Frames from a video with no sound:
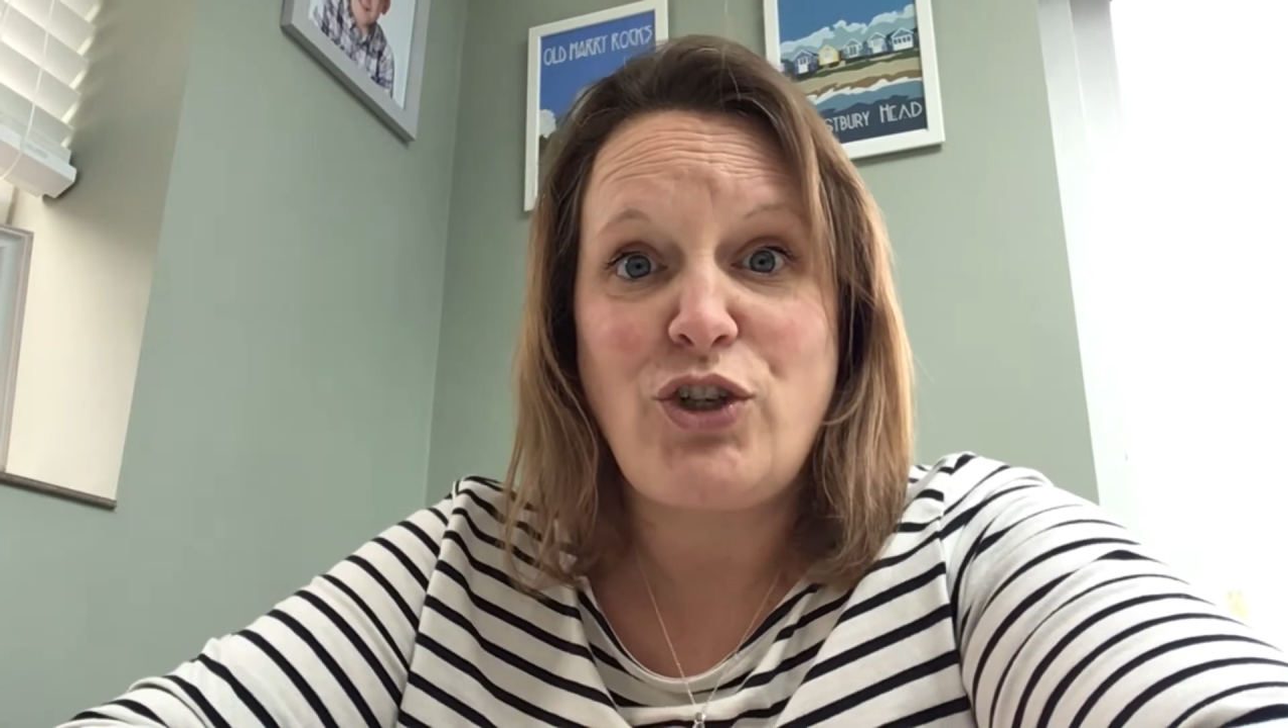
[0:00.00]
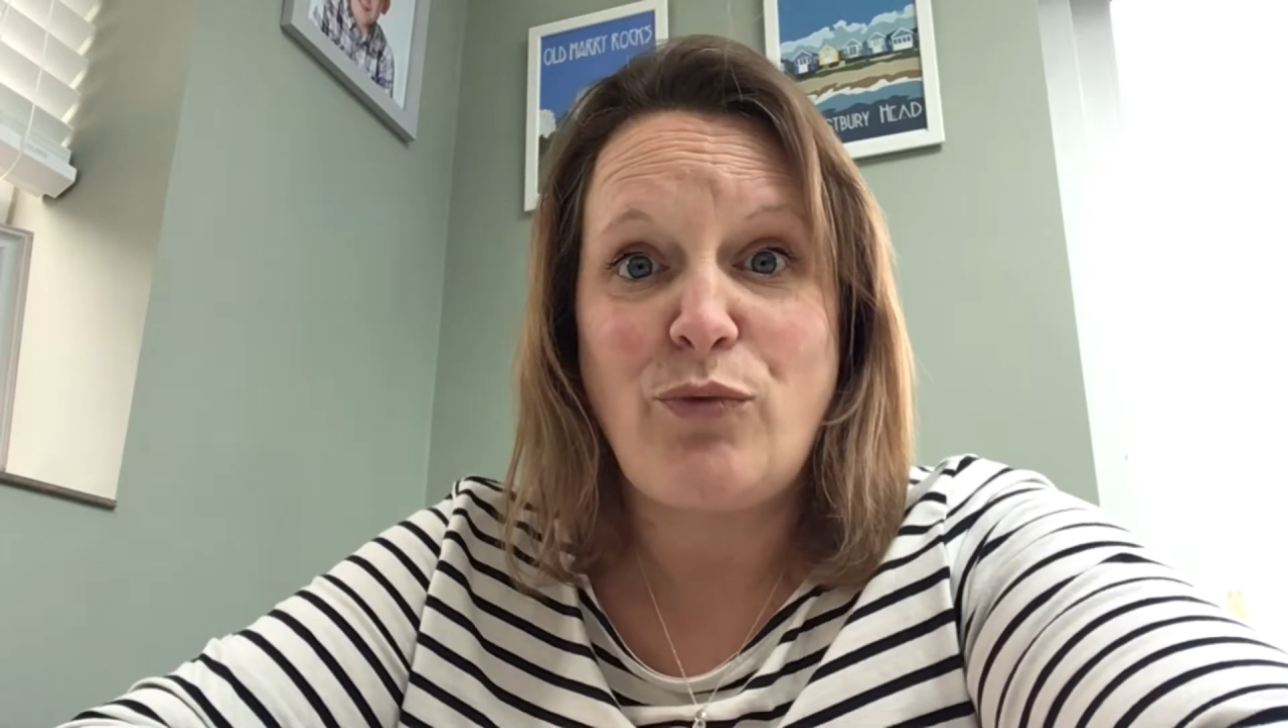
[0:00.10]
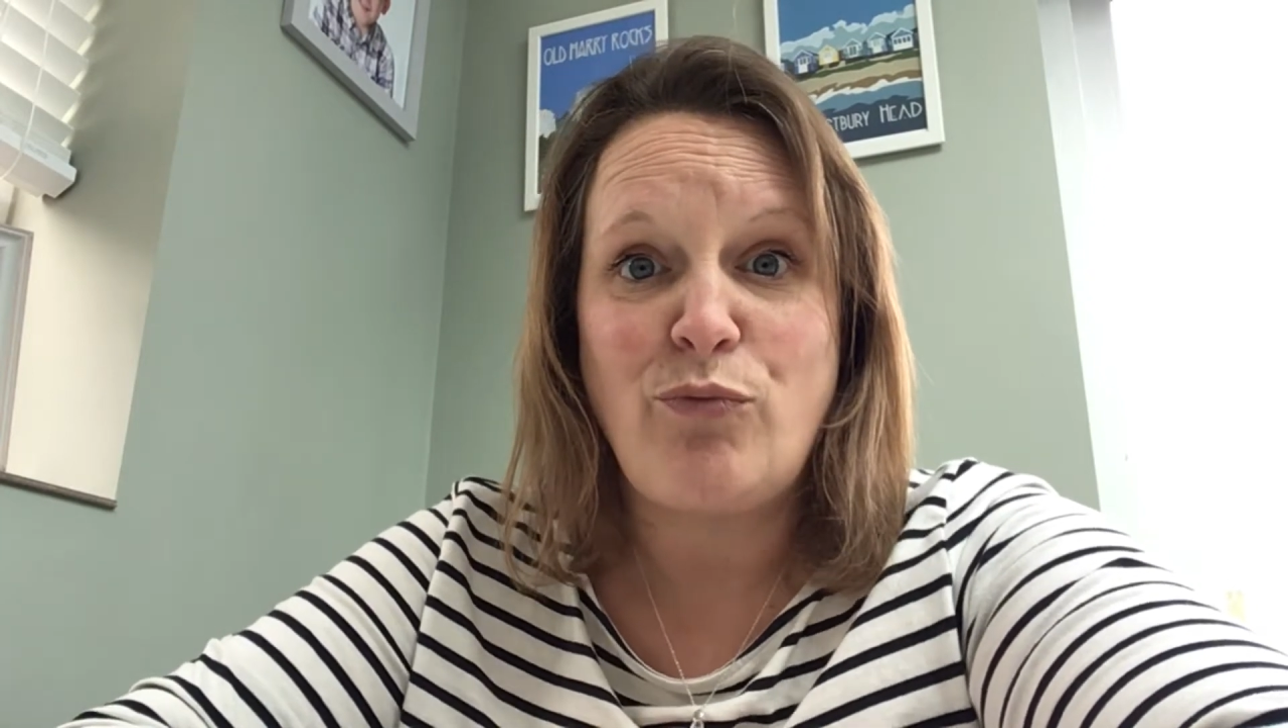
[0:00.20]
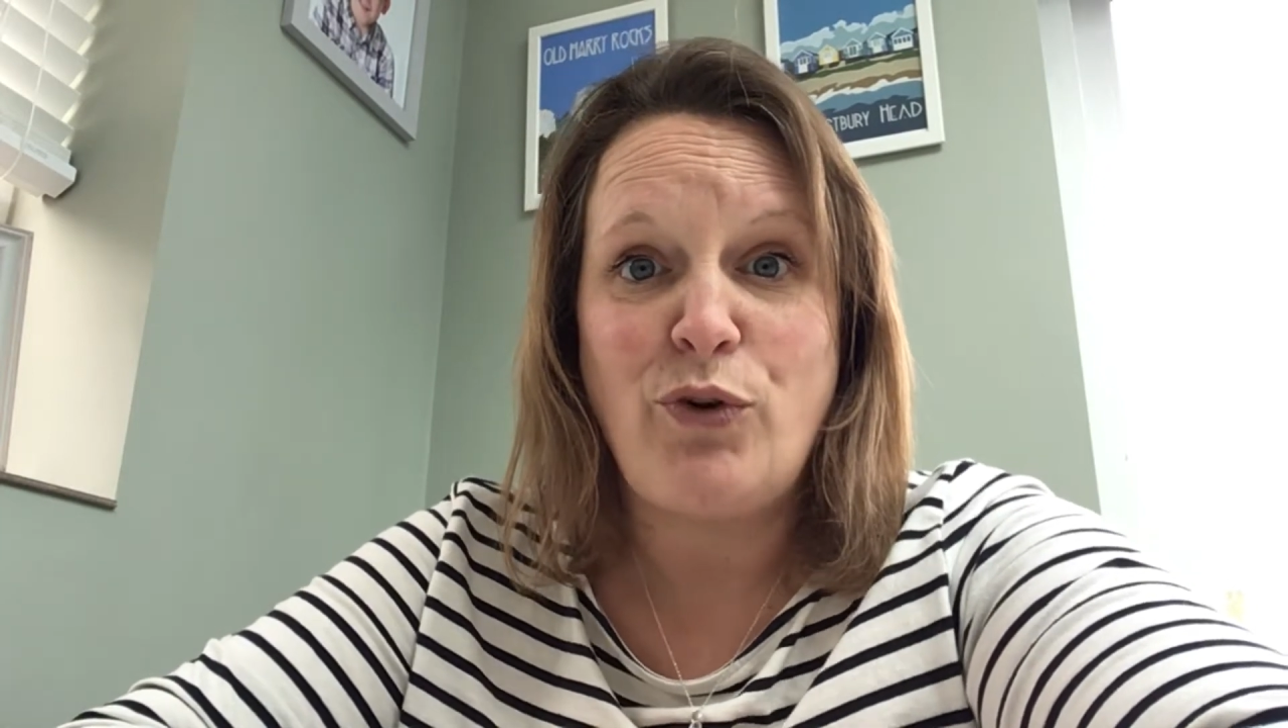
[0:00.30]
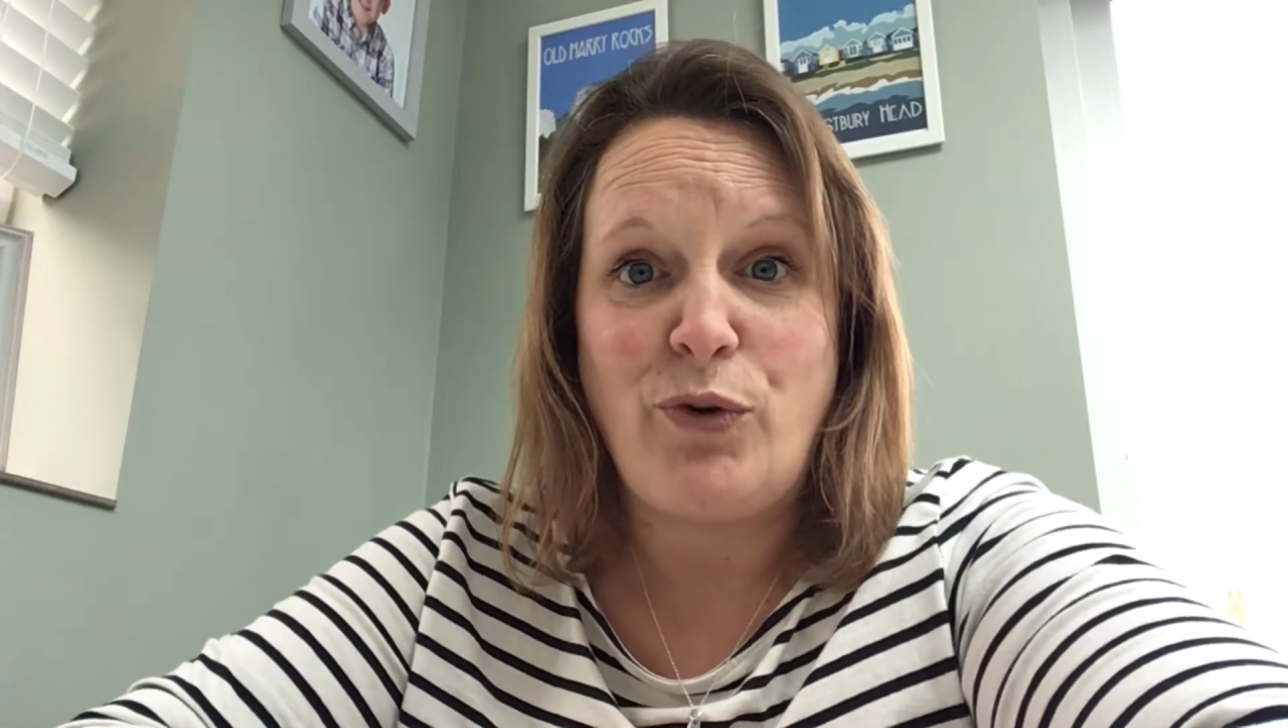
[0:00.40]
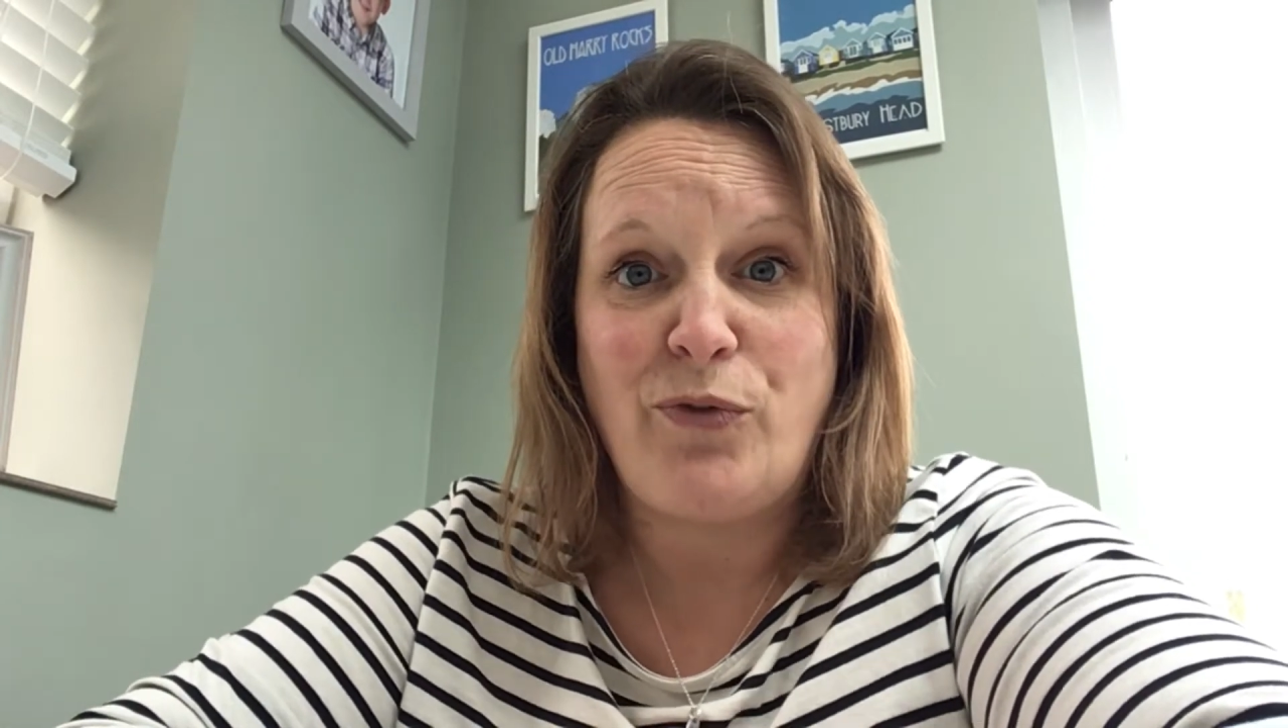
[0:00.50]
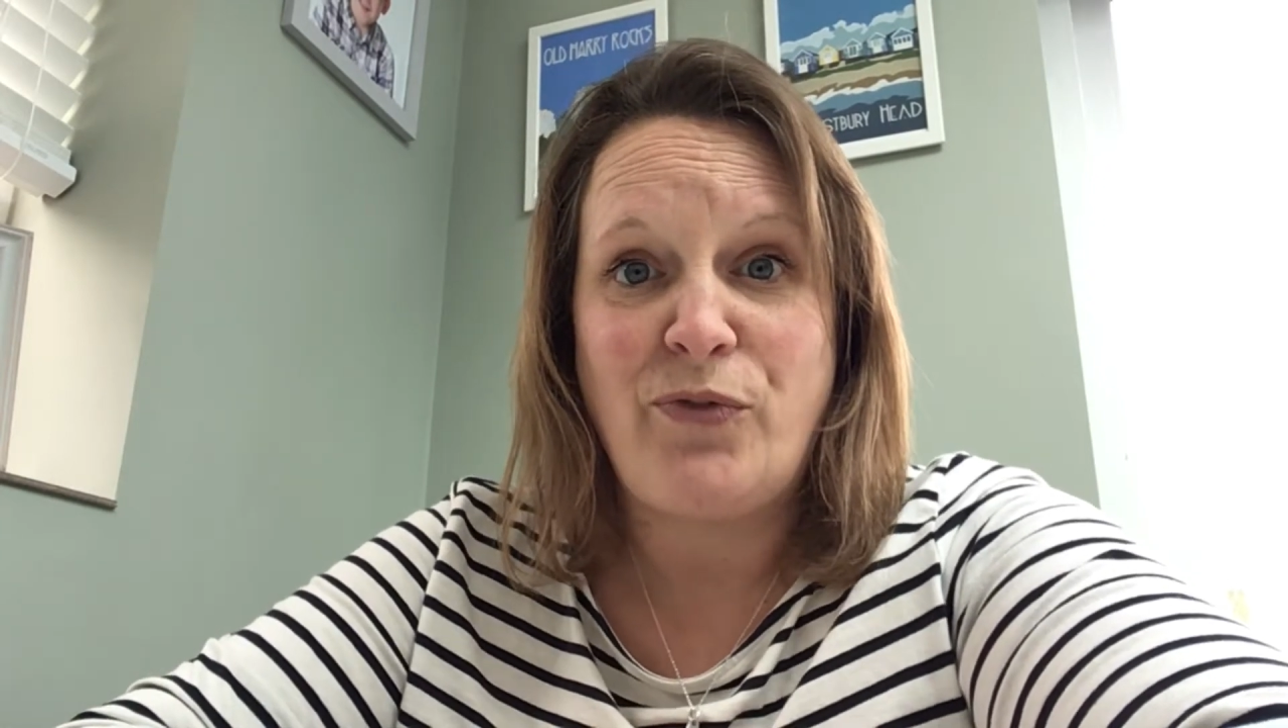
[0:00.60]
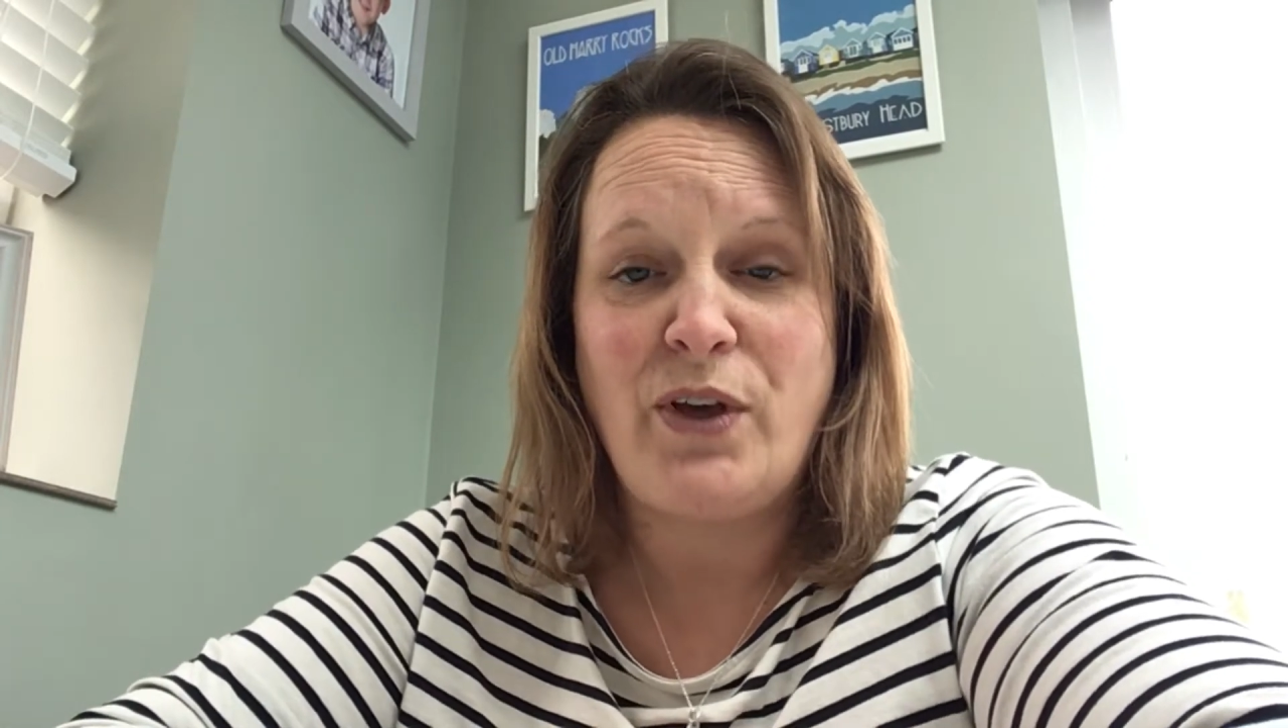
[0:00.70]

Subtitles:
roof,